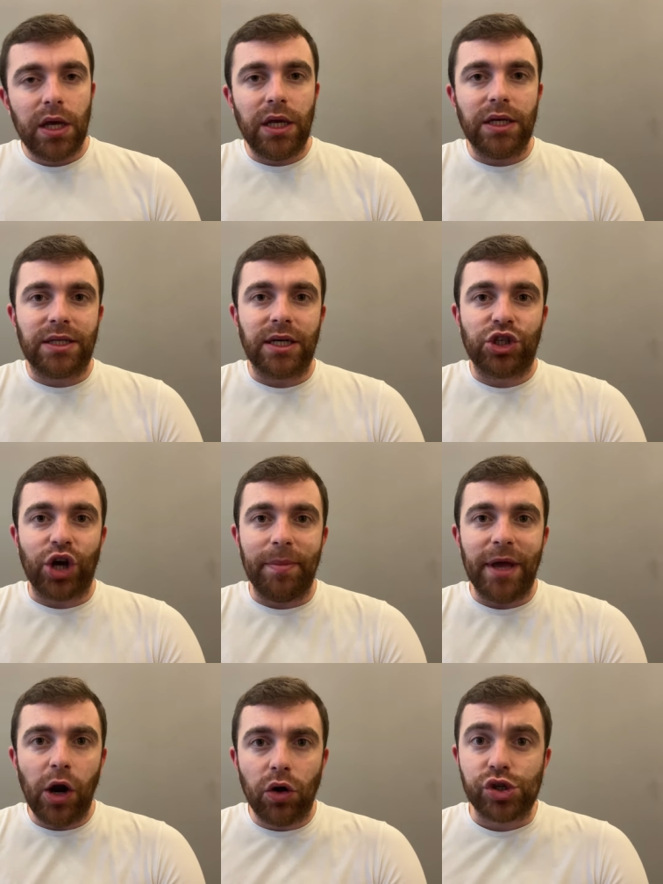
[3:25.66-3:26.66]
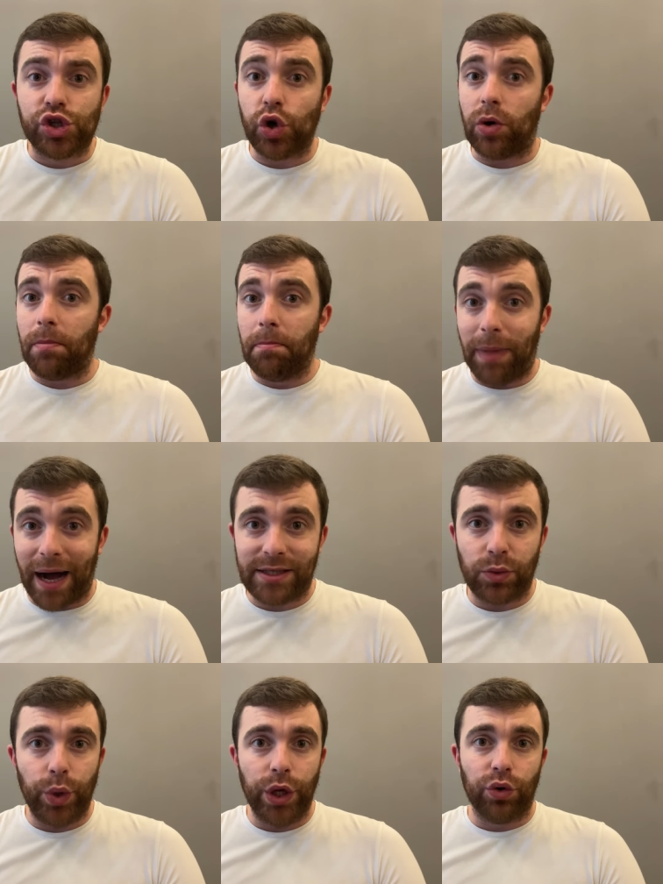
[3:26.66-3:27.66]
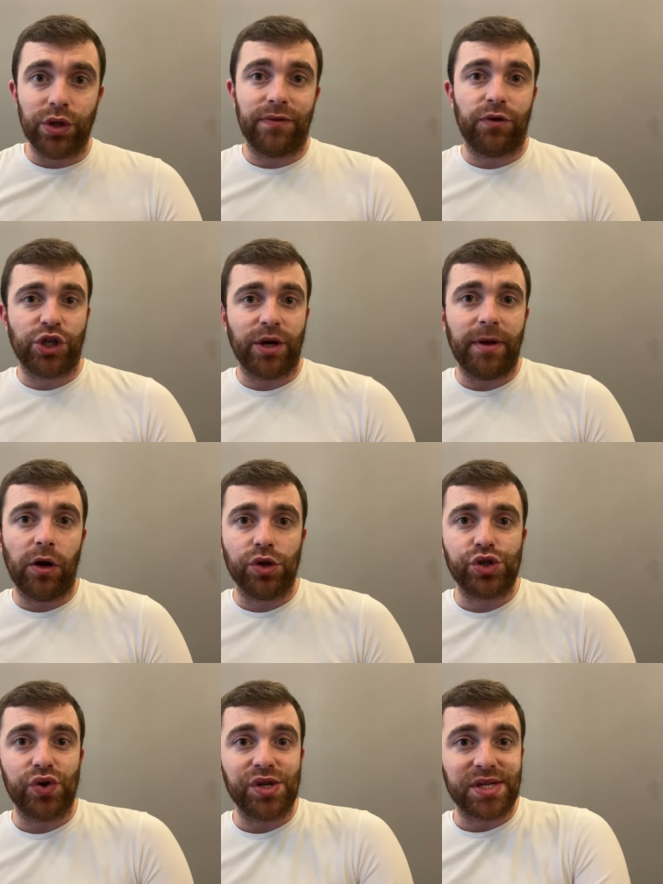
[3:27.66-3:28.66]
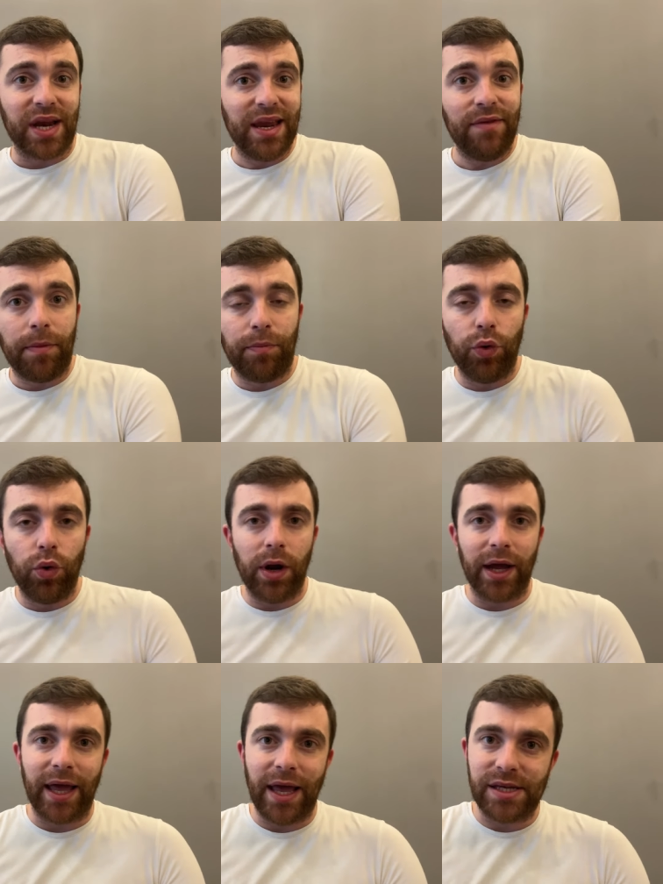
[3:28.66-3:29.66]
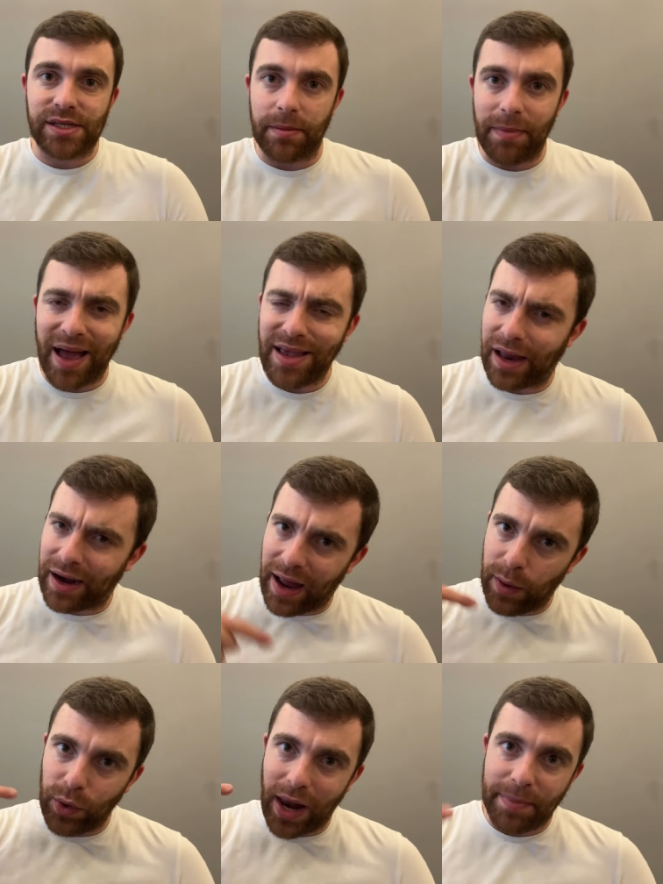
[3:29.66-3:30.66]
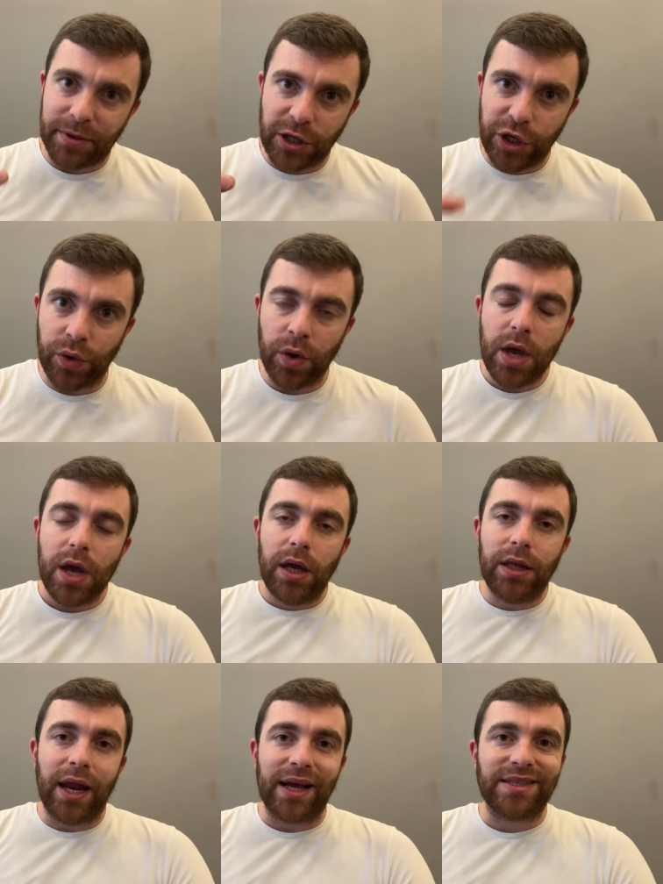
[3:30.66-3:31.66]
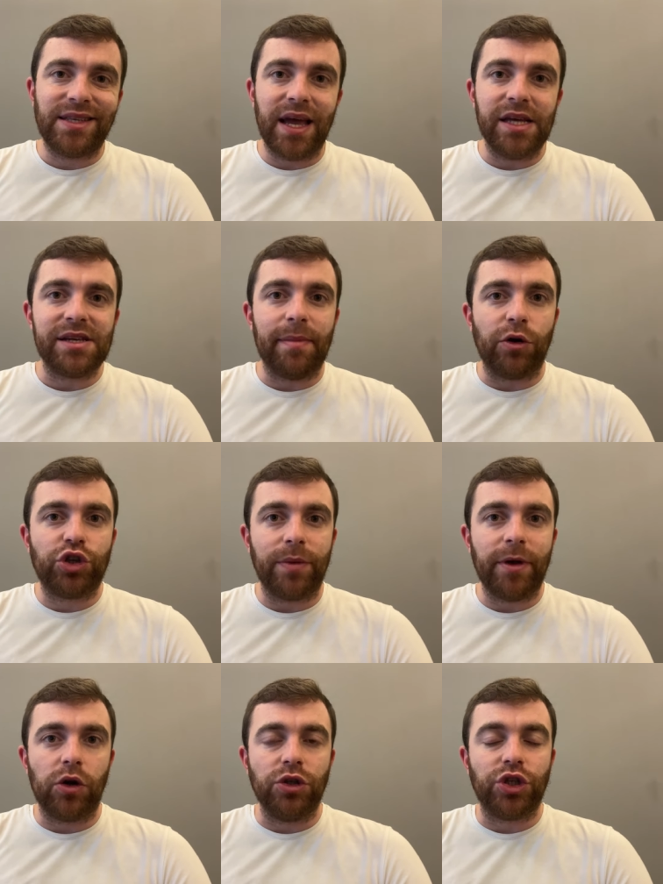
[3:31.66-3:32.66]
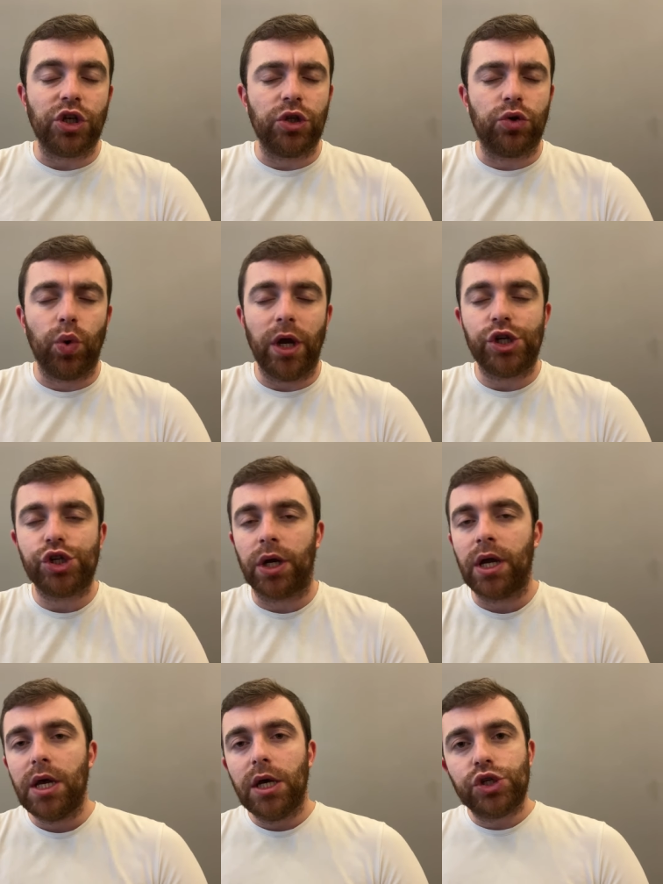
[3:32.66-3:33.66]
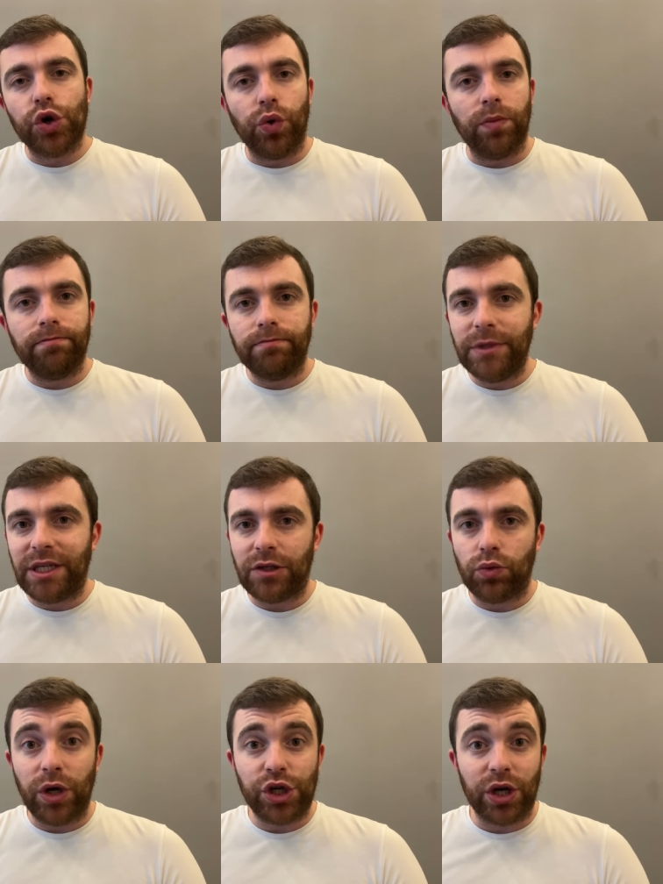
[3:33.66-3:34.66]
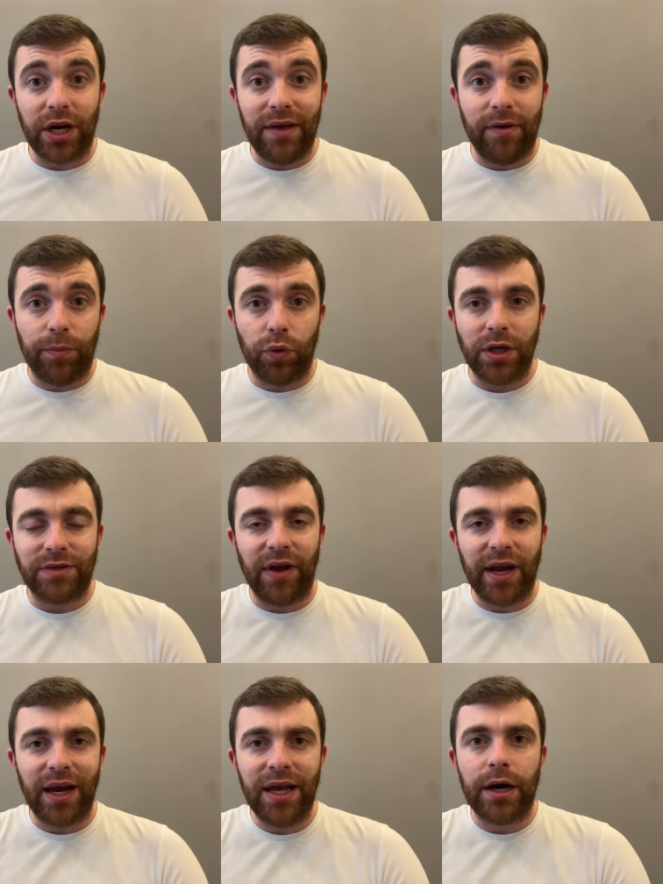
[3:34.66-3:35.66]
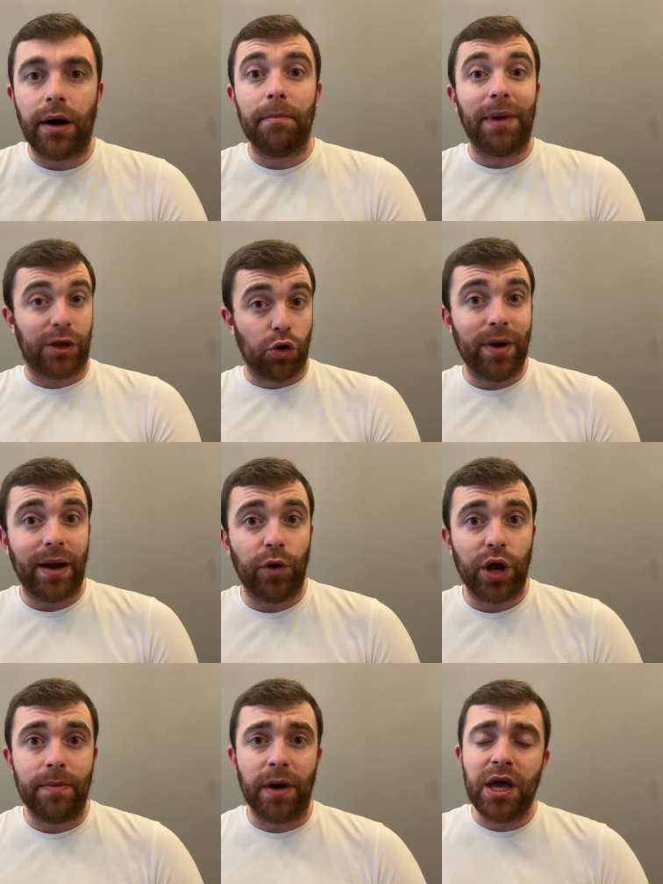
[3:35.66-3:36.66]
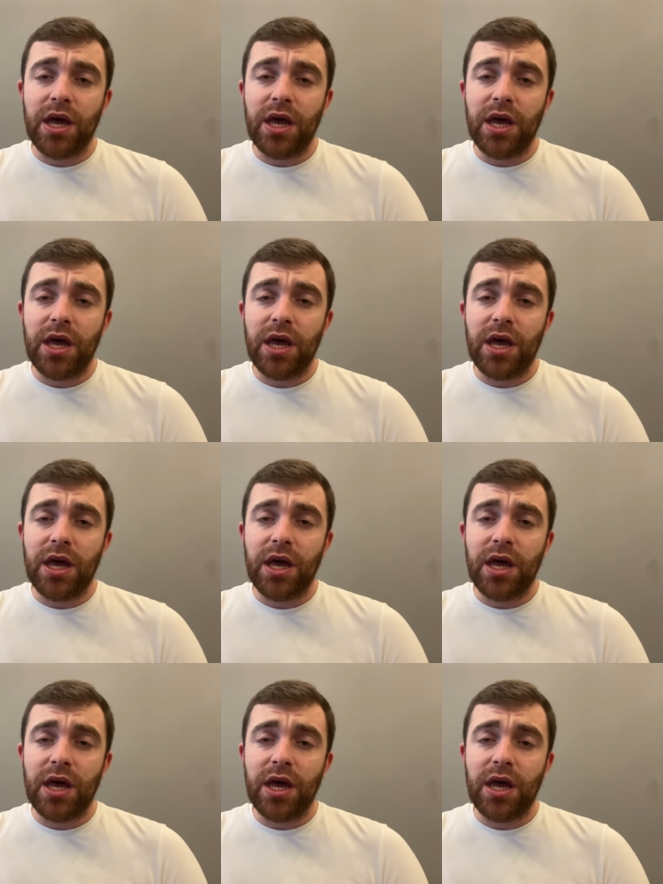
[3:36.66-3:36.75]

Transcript: is Xabi Alonso, but we know that for Xabi Alonso, it's Liverpool against Bayern. I will update you in the next days about Xabi Alonso's situation. So the situation at Liverpool is very clear, but Ruben Amorim